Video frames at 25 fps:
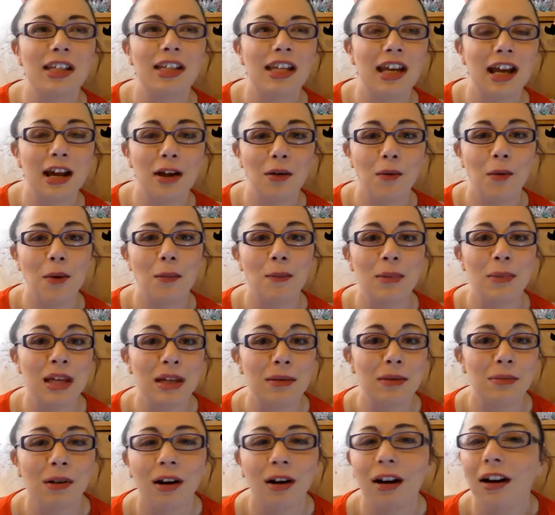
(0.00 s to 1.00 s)
a year when
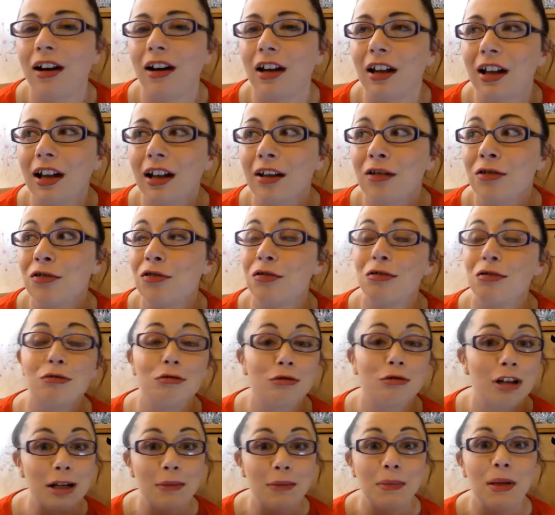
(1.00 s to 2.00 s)
people are like
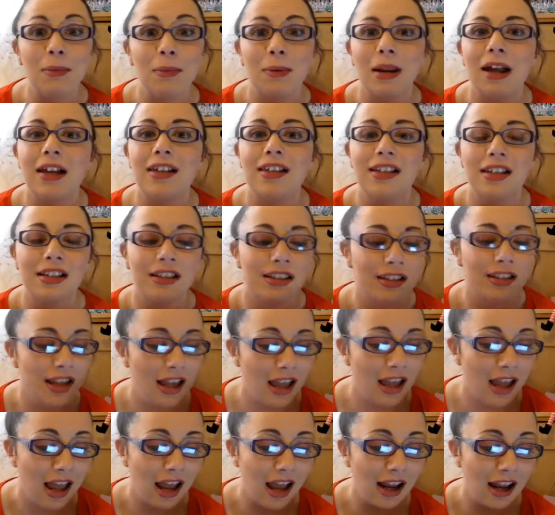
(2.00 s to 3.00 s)
extremely pleasant,
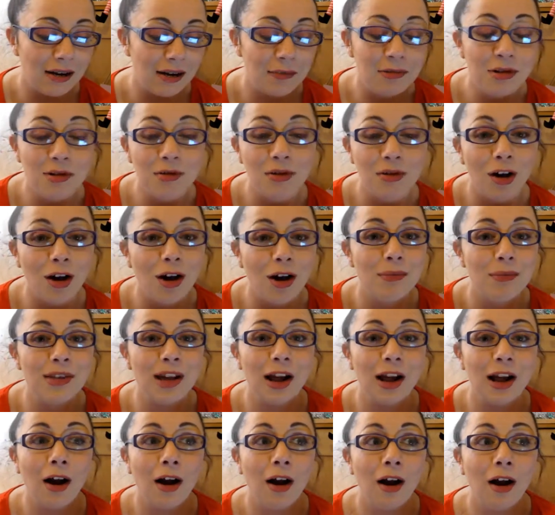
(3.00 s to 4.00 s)
and them two times
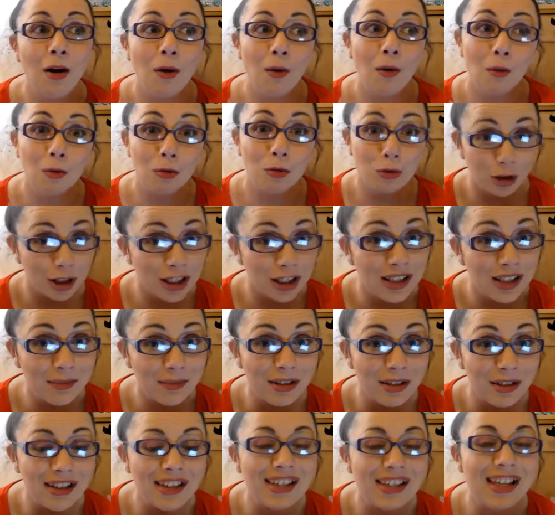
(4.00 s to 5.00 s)
are
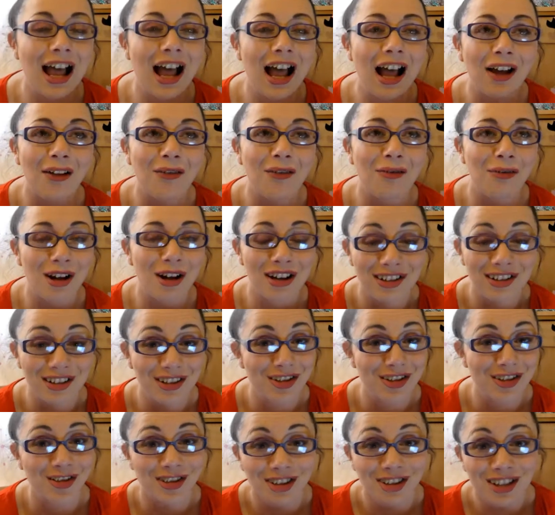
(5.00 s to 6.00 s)
Christmas and when the
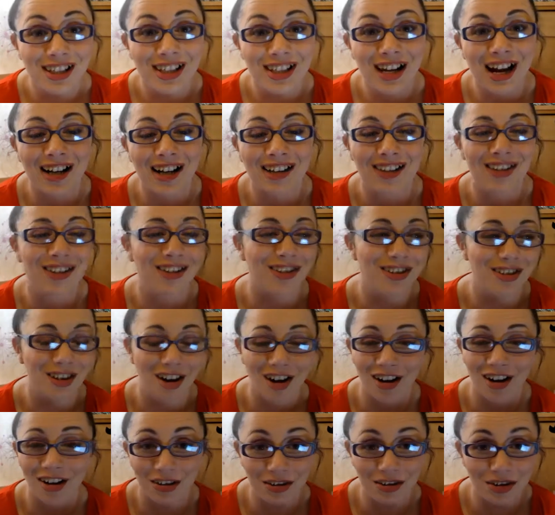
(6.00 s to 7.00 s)
sun starts to
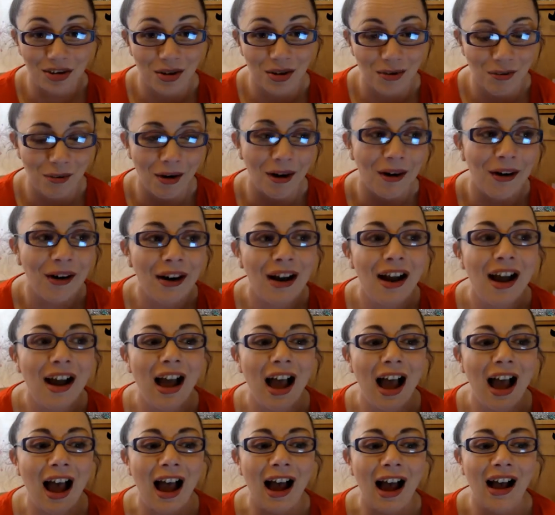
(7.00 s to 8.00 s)
shine in summer.
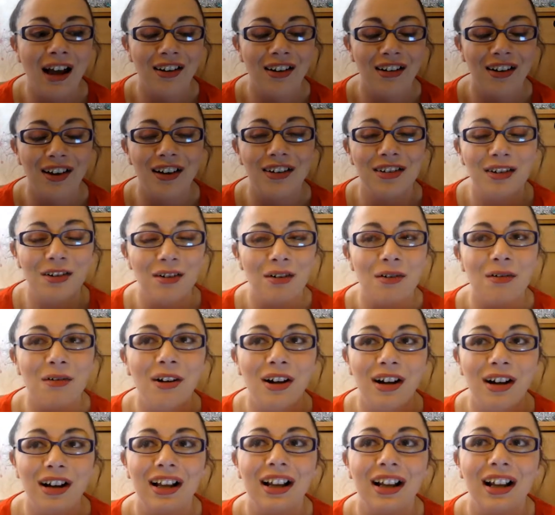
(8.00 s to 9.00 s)
And I don't know
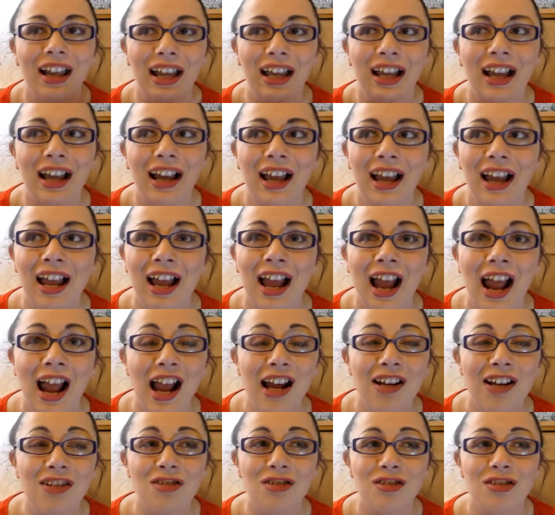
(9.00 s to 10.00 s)
what, like,
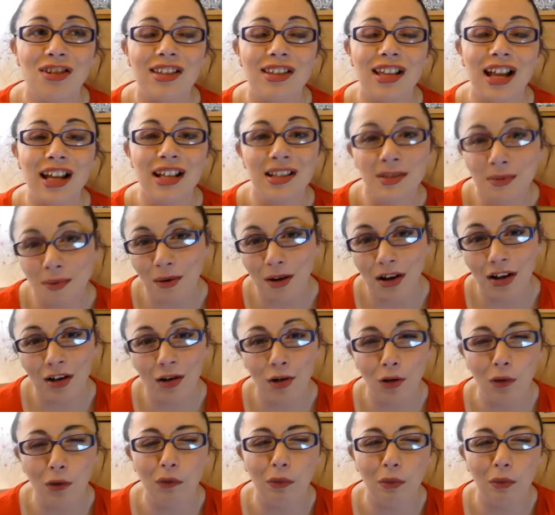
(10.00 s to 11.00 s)
it just, that's what I
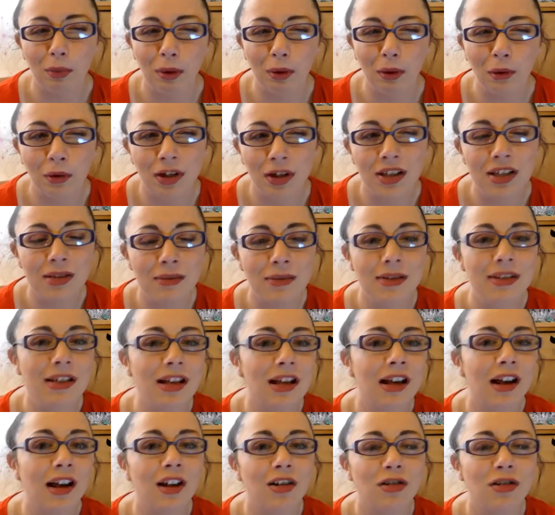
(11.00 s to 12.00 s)
love about Christmas.
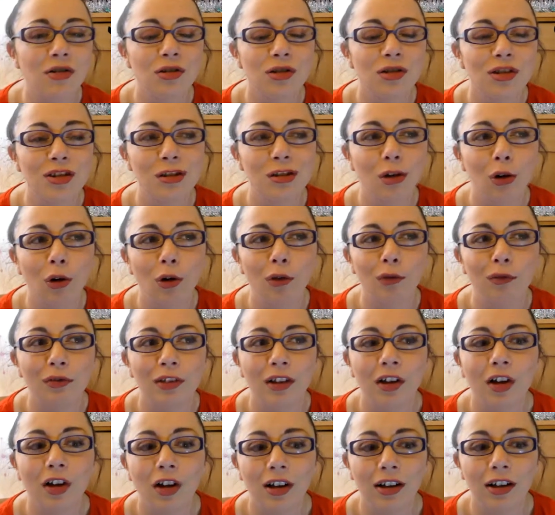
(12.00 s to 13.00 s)
Like, I just love
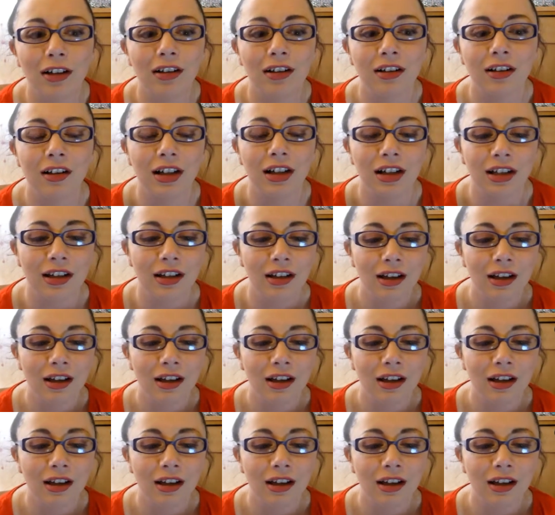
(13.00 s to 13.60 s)
the kind of like